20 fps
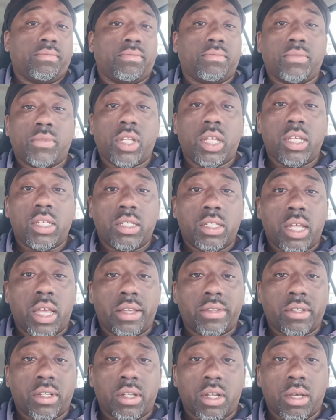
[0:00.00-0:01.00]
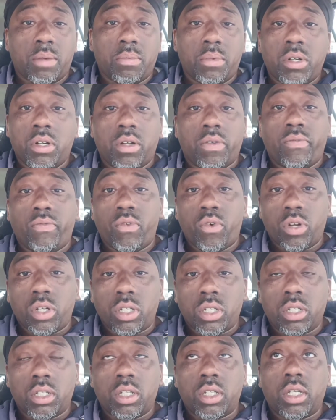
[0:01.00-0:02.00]
His days are numbered,
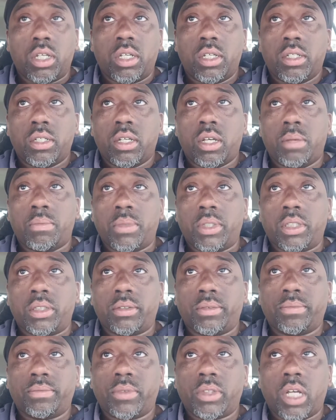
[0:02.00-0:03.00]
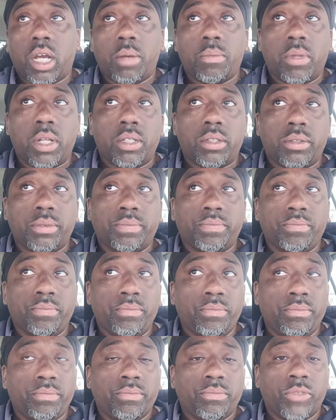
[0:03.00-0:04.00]
unfortunately. I mean, God bless him.
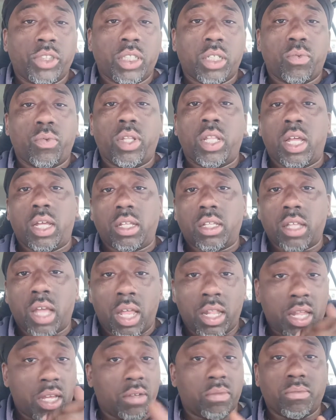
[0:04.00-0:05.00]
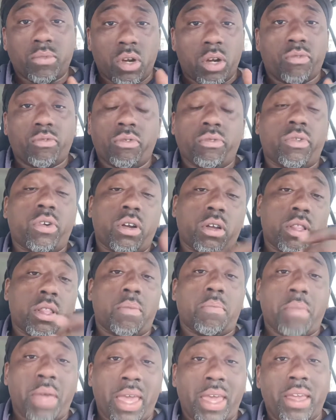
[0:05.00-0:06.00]
I like Ron Rivera, the
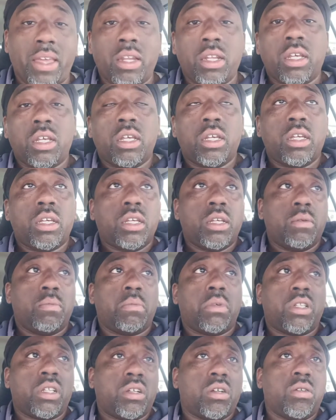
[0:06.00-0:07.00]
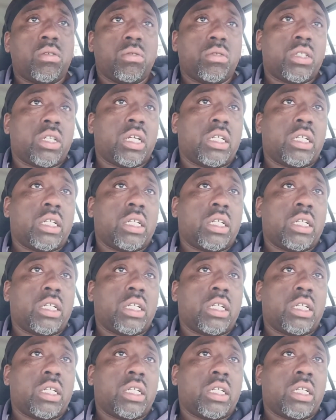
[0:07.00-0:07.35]
man. But the coach,